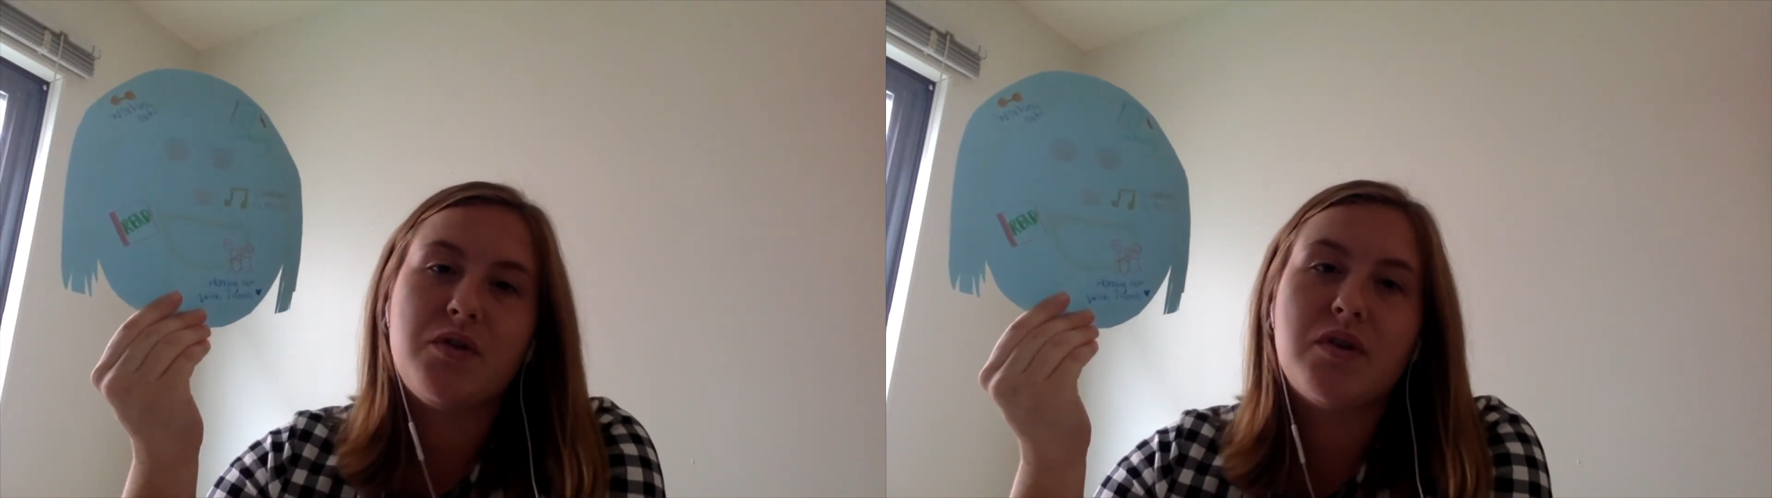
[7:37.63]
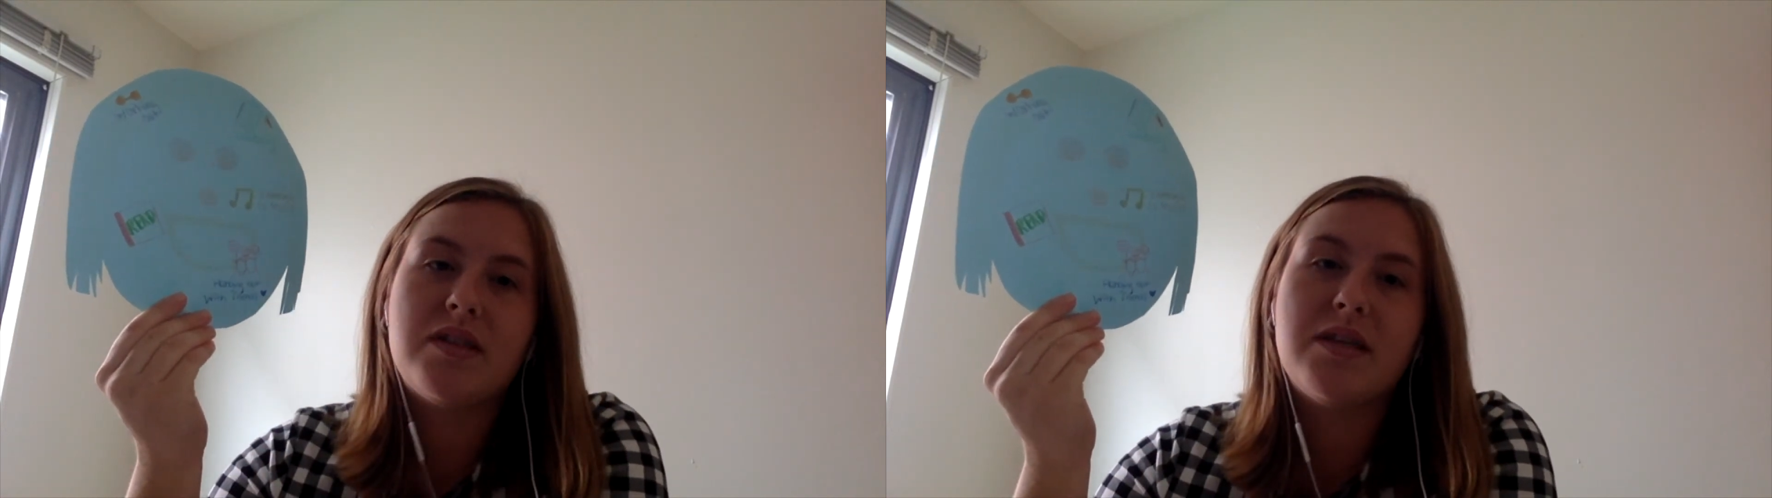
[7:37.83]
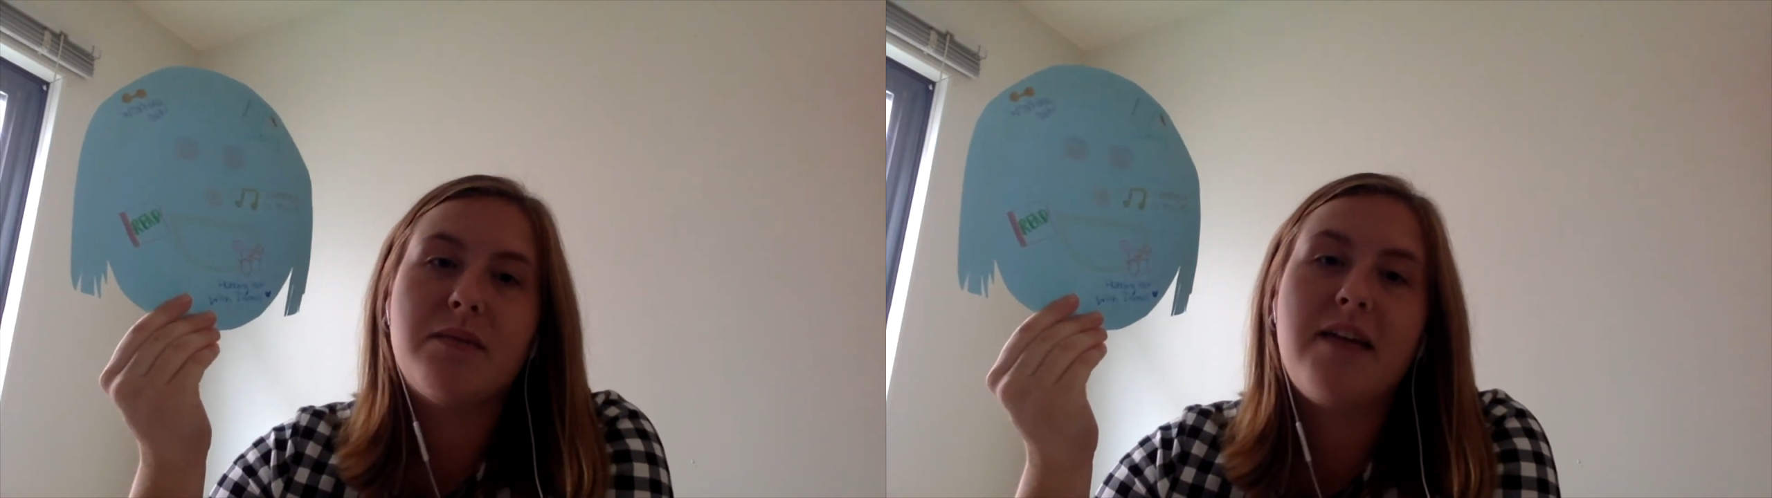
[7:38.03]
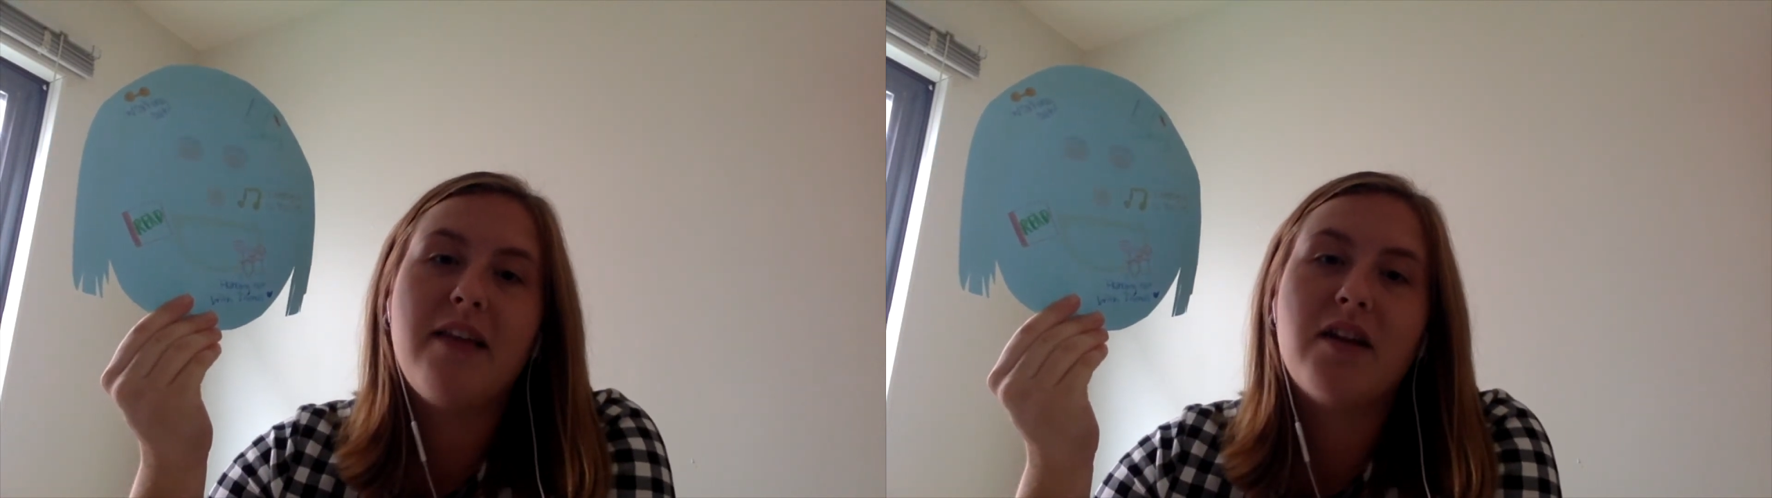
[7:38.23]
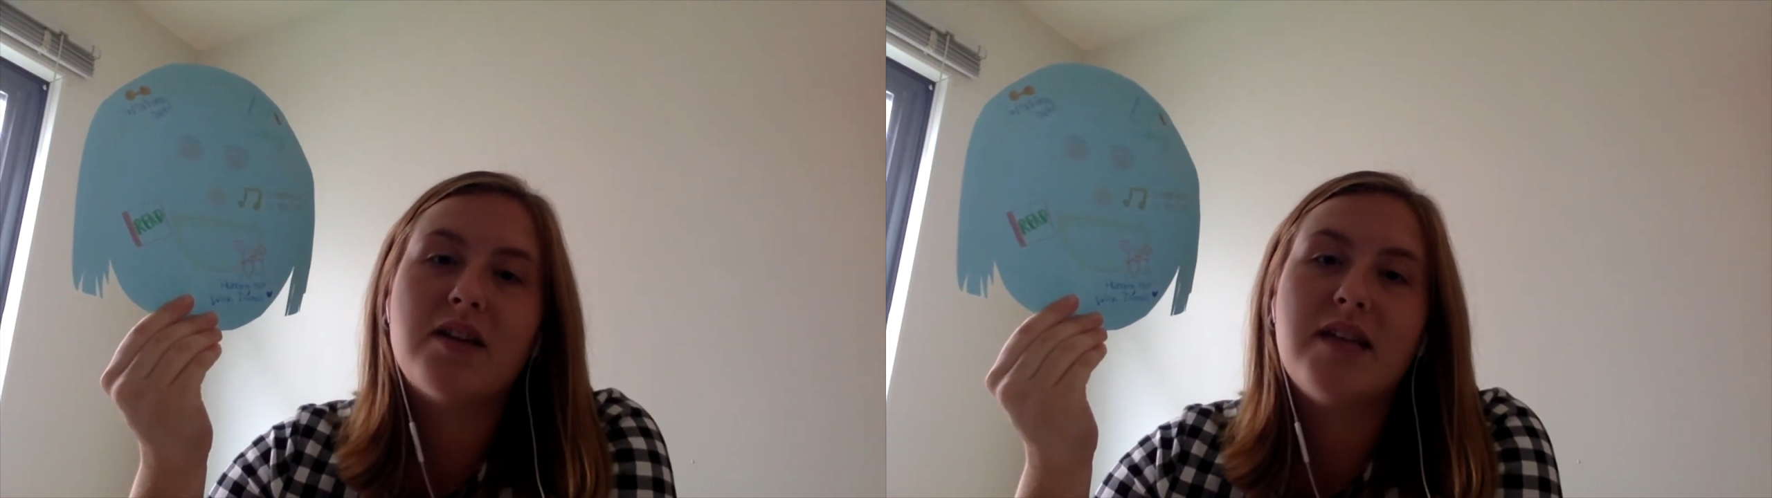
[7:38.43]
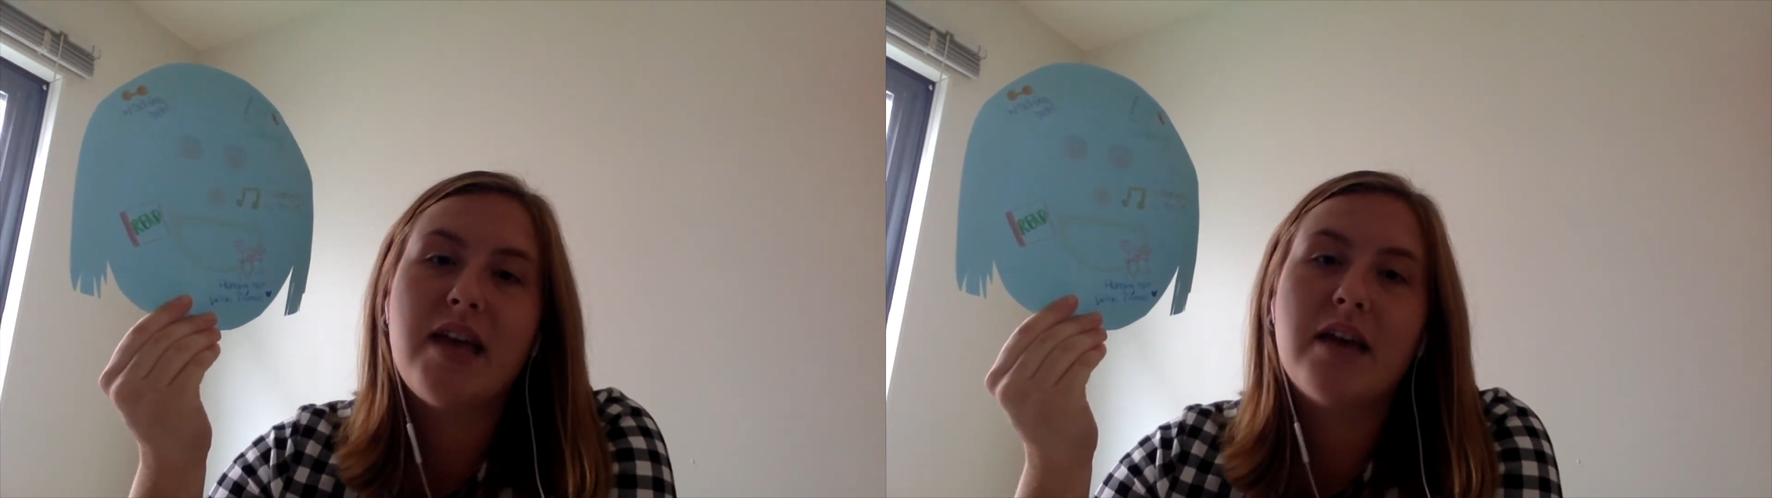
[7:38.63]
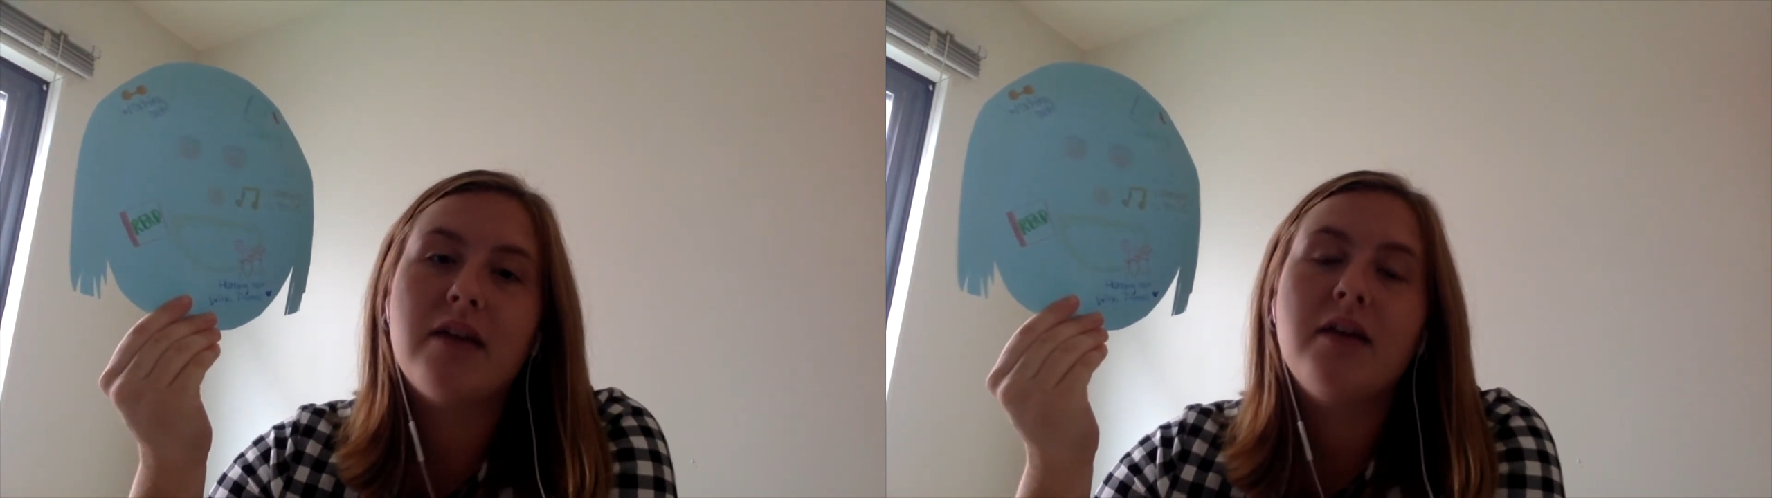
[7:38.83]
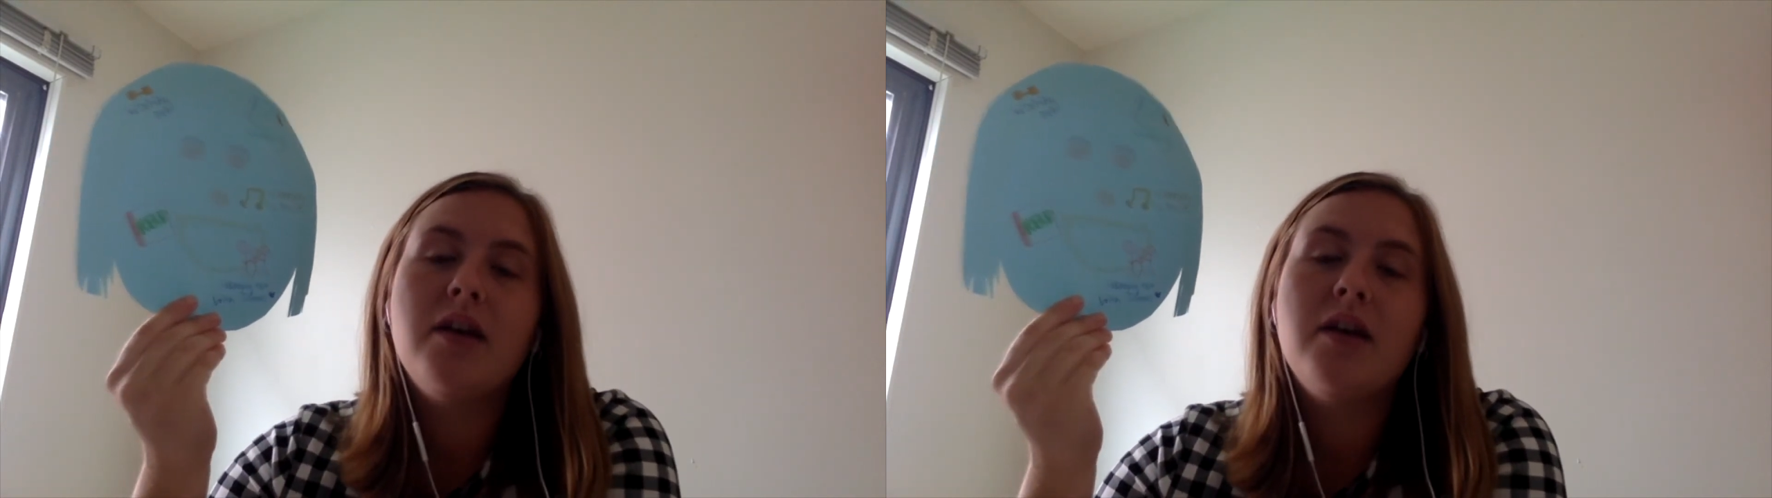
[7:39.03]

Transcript: can see what that looks like.